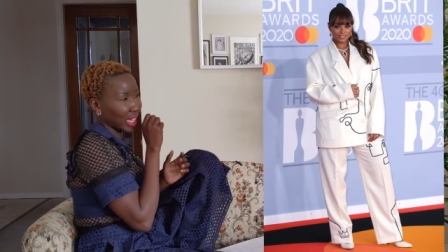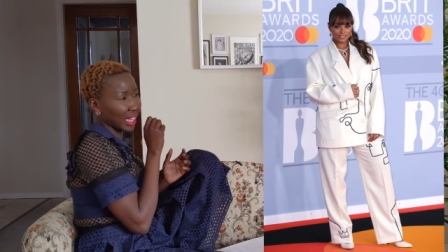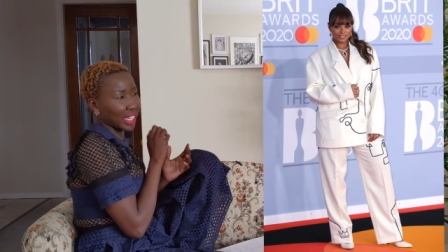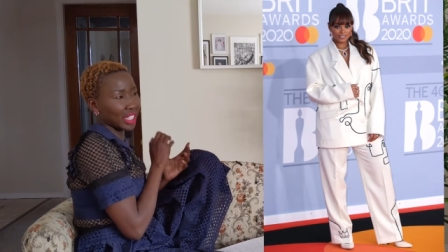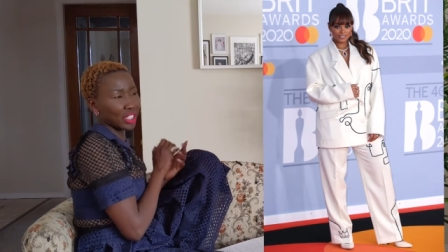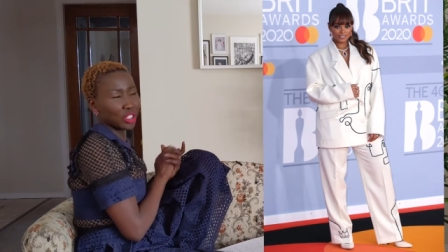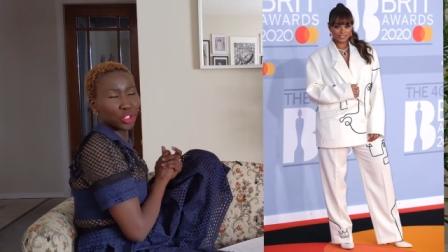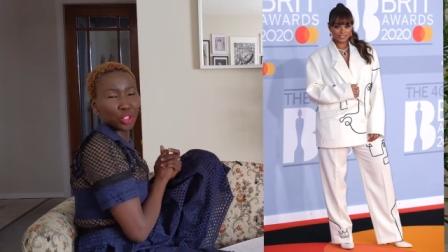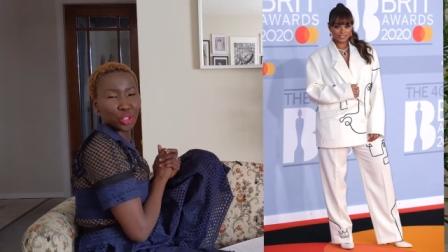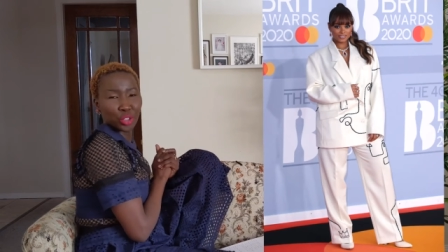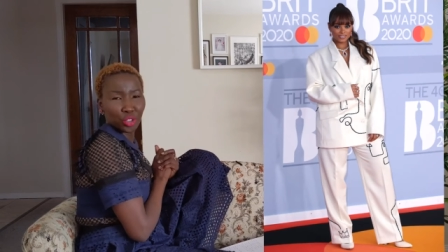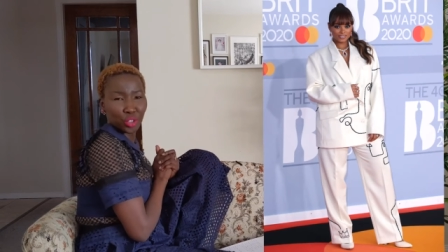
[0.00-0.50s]

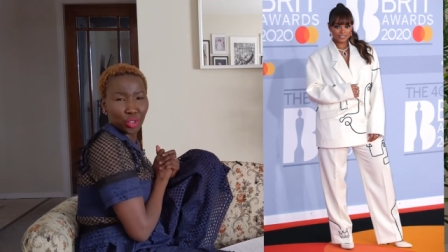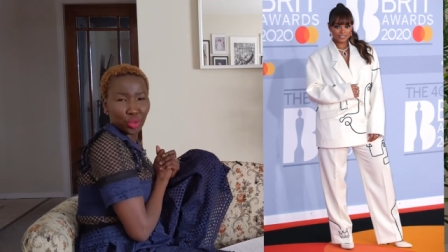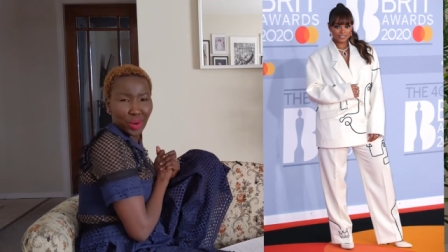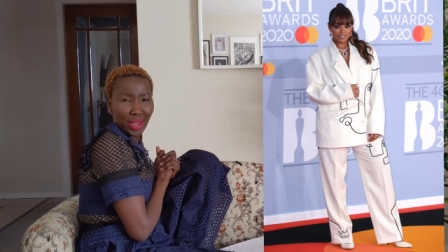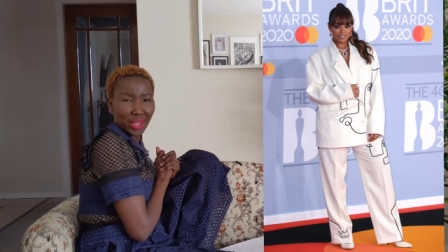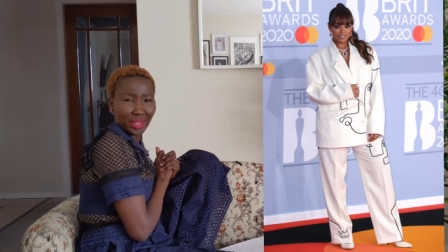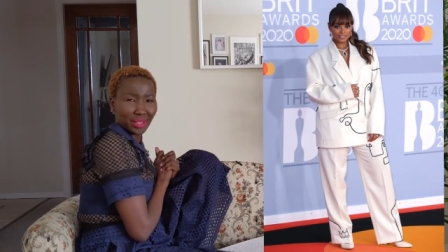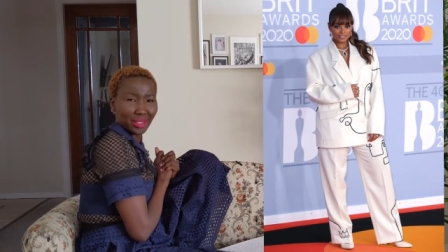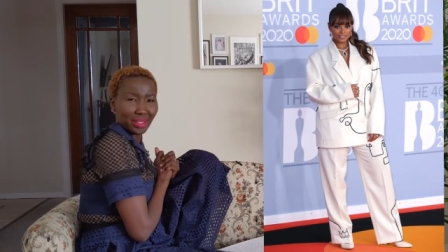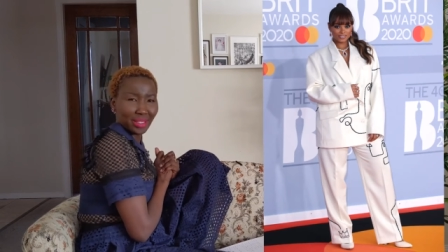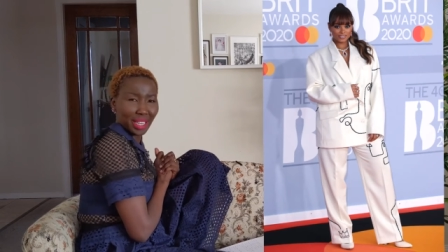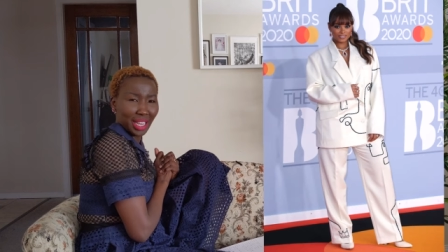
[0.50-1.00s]
into
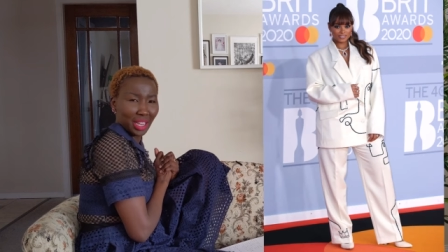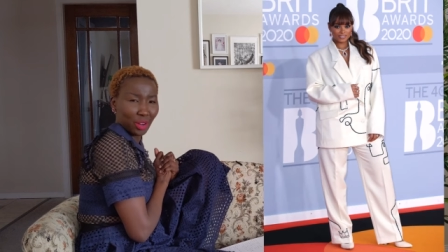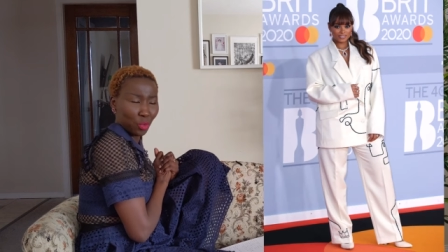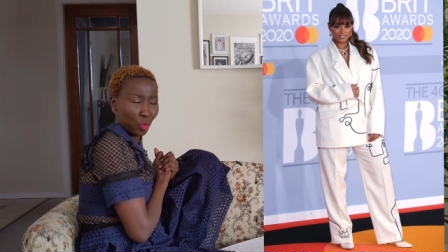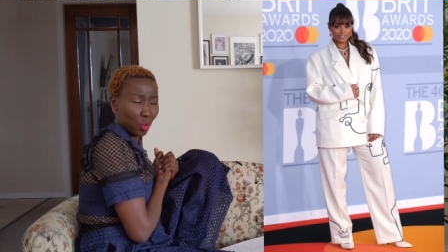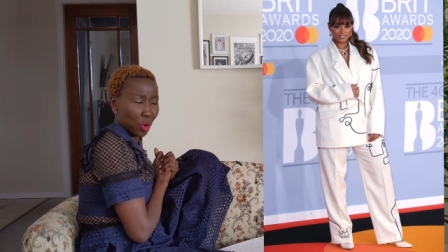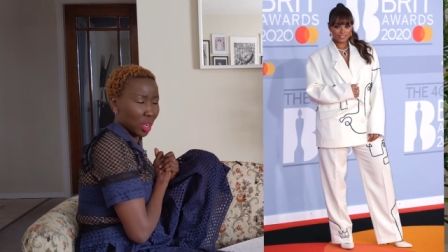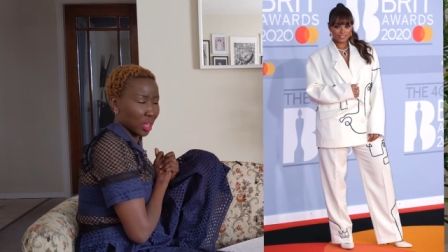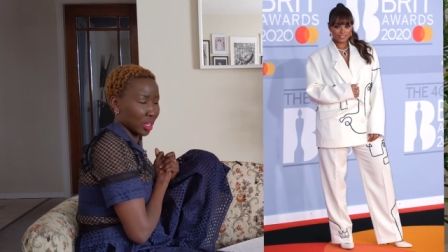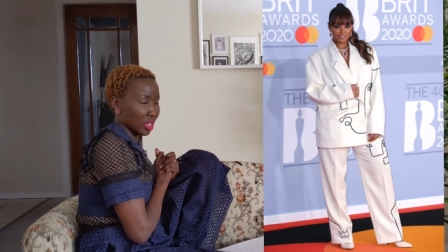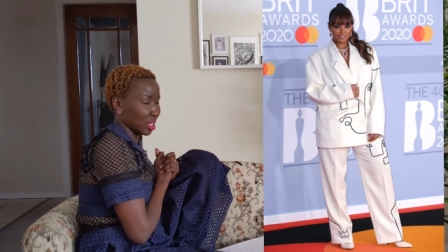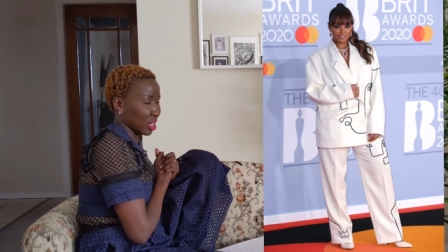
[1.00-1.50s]
trends and
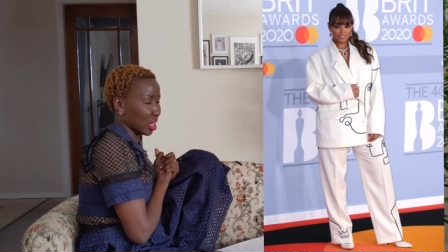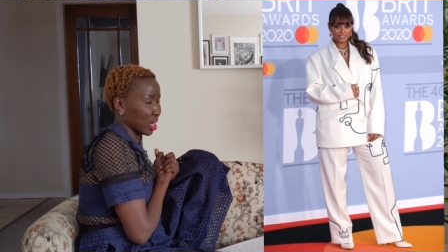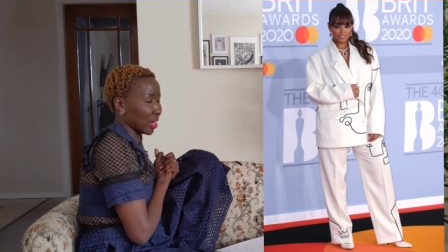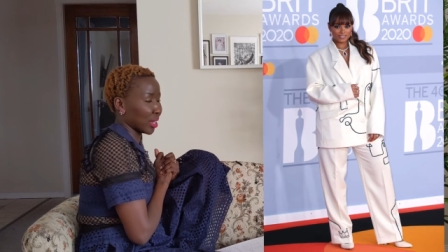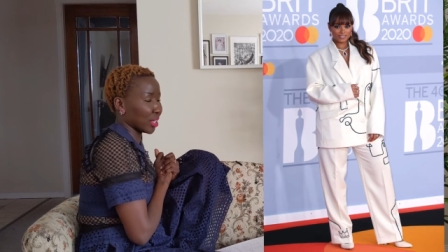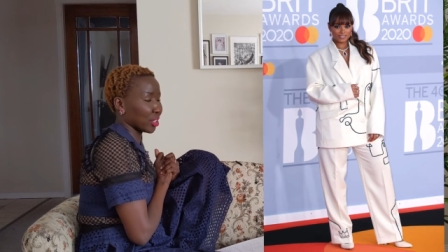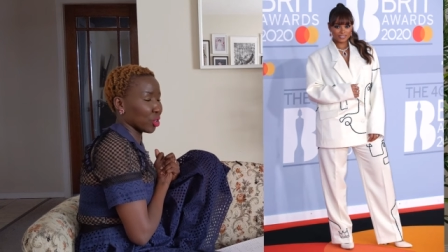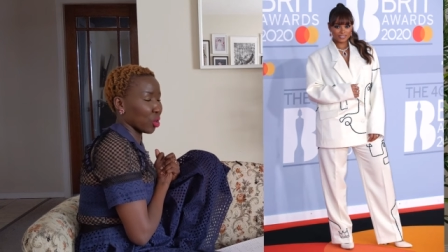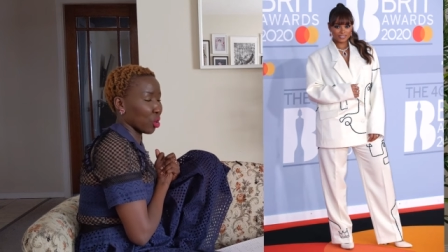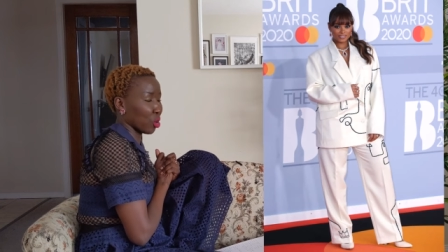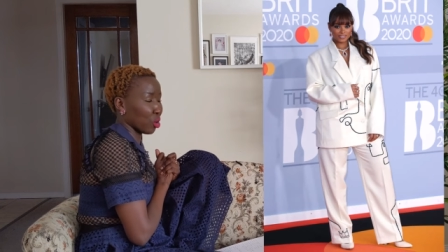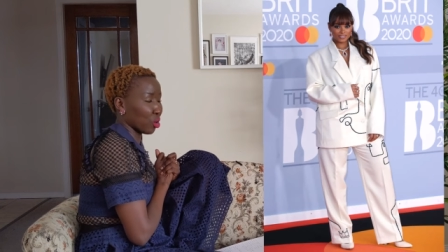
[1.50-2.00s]
whatnot,